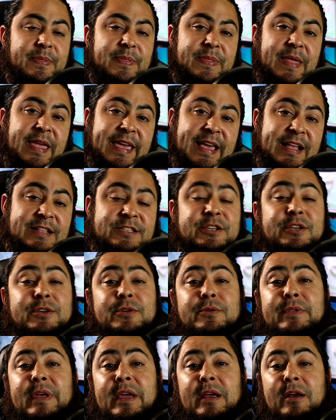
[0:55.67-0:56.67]
They get
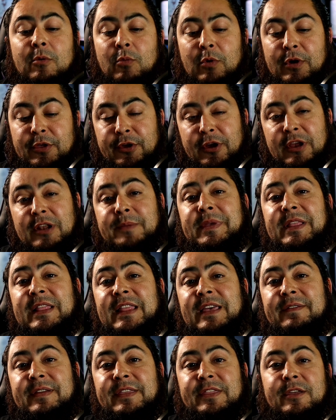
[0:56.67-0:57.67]
to where they're going to be
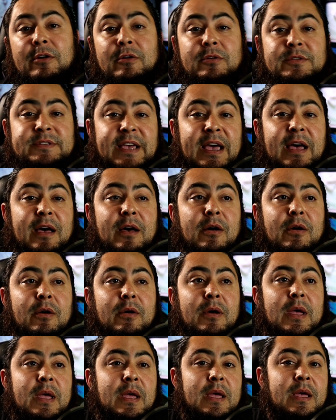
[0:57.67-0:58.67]
living, their
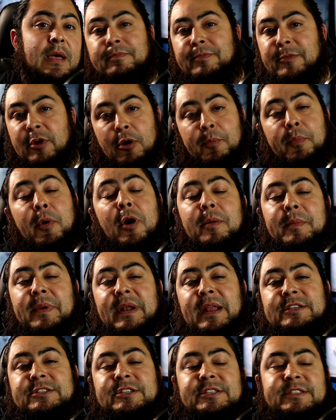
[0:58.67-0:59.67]
hotel, or their
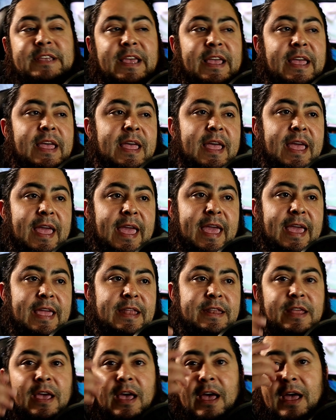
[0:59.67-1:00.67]
apartment, I should say.
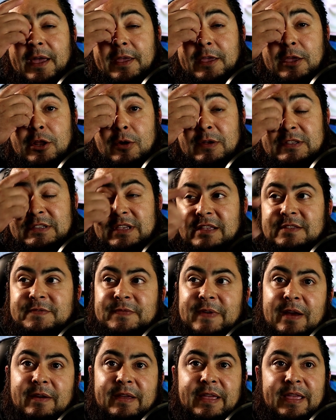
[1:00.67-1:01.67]
And
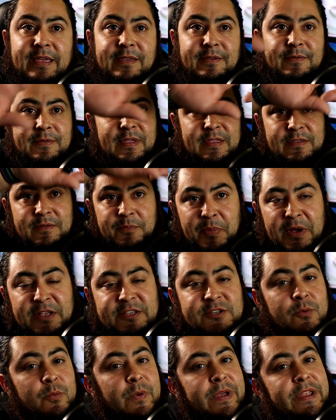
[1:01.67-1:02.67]
it's very, a
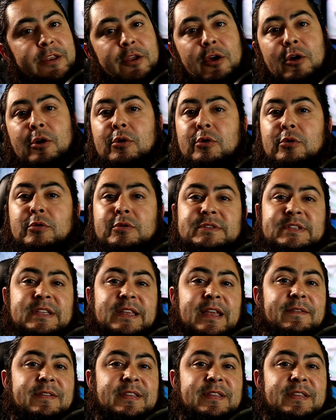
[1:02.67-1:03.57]
bunch of windows and